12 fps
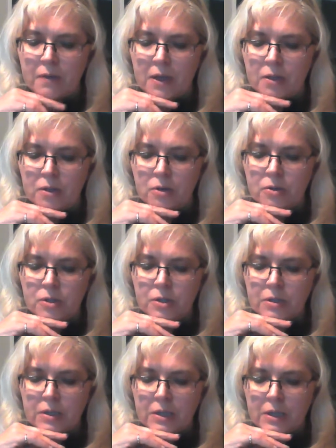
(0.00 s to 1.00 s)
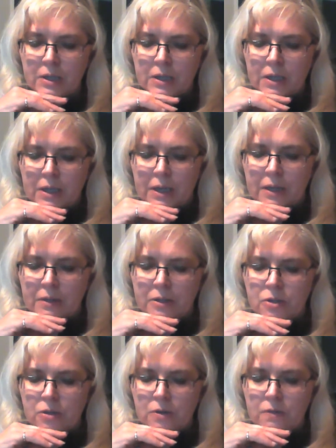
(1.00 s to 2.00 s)
others in the
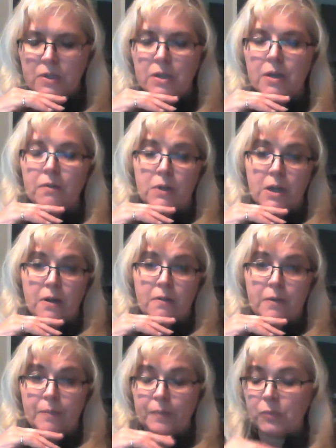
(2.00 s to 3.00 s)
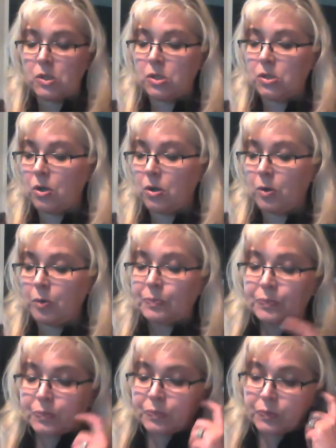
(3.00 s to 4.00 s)
service of love. So
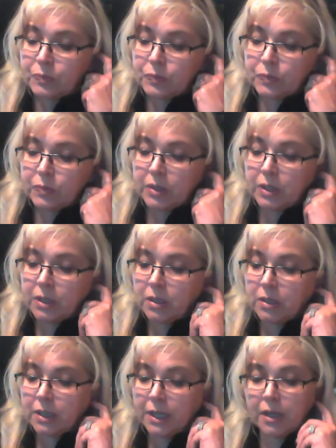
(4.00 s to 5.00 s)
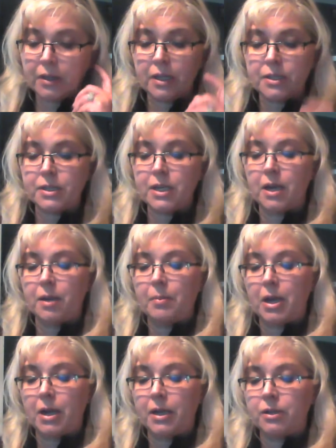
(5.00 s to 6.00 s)
again, that's tying
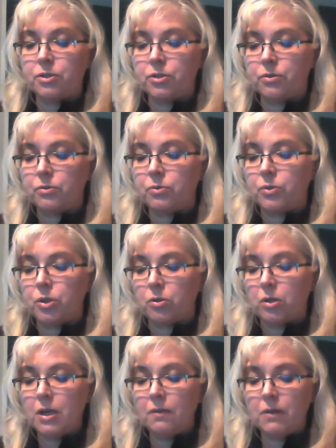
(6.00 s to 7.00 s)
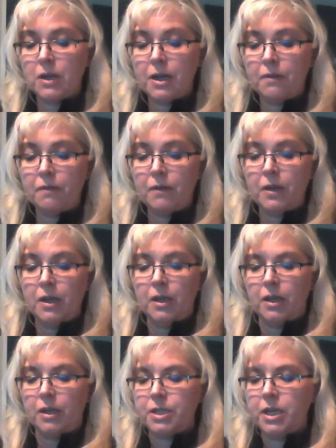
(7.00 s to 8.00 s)
back into your love life
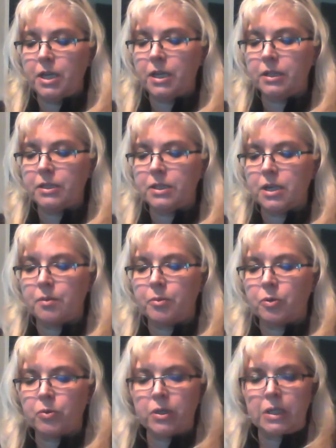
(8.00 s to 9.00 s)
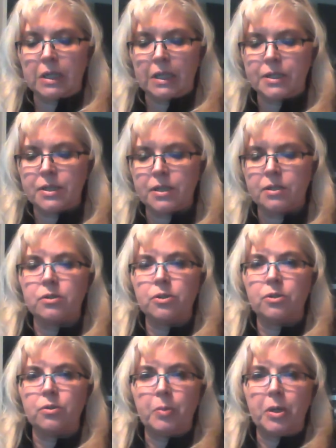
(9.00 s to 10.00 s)
and taking the time to really listen
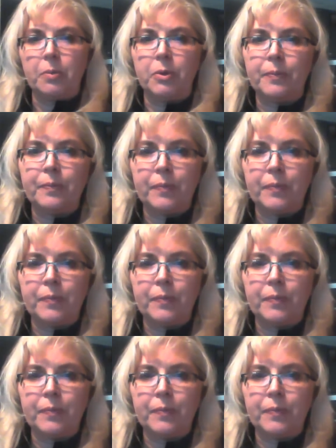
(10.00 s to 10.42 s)
to people.